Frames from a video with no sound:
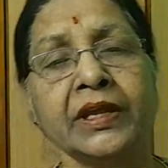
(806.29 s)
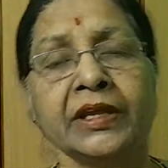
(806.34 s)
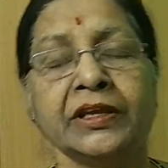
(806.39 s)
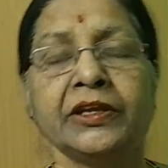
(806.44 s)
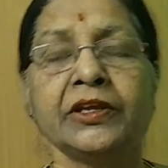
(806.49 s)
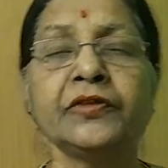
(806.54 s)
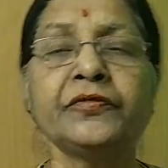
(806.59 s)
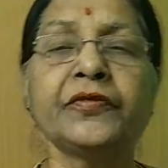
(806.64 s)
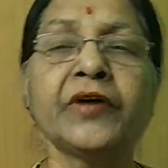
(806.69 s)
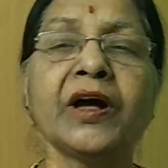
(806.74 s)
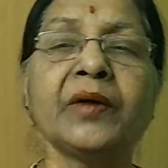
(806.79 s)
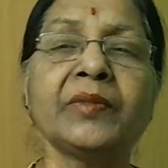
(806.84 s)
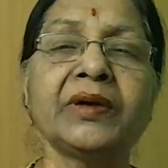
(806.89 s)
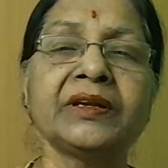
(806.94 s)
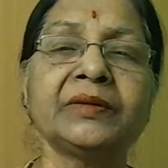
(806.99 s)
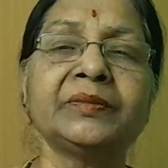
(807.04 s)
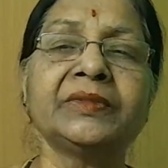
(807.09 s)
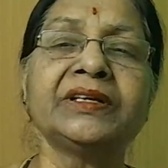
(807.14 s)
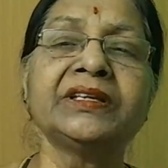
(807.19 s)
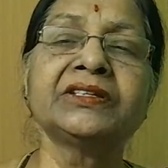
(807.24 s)

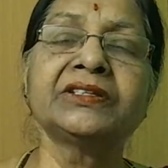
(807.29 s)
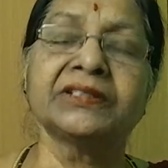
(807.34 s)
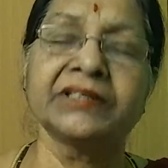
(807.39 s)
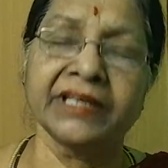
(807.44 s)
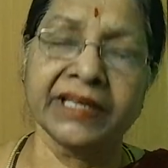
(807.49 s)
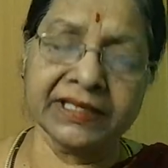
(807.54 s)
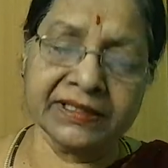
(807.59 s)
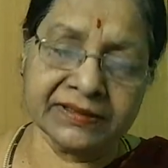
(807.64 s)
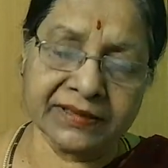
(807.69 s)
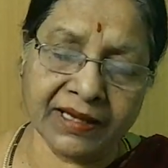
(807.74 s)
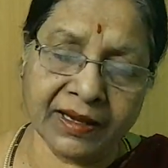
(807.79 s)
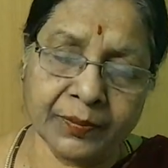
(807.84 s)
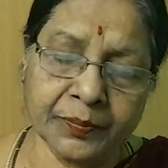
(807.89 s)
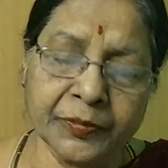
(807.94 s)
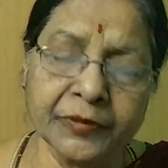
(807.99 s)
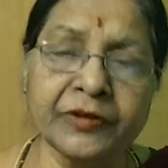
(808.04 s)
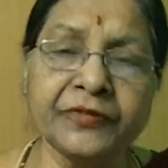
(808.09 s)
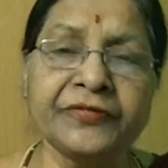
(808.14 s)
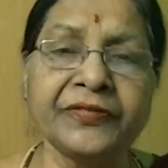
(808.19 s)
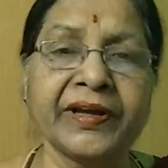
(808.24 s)
Informal means,
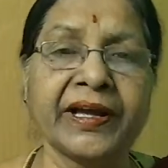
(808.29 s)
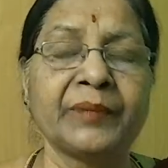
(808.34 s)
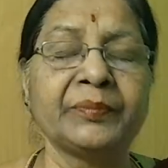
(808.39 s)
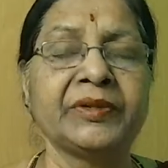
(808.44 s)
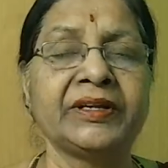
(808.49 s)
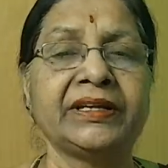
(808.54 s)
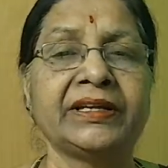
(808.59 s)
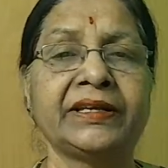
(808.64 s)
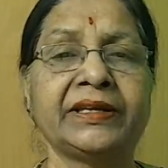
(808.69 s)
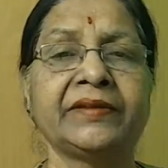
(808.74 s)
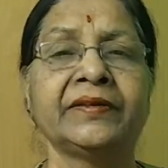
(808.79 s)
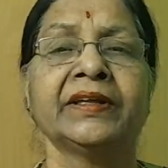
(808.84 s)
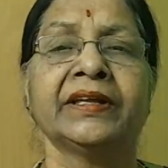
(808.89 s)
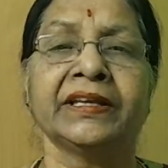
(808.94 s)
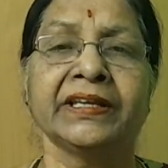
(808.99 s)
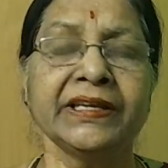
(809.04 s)
example, family.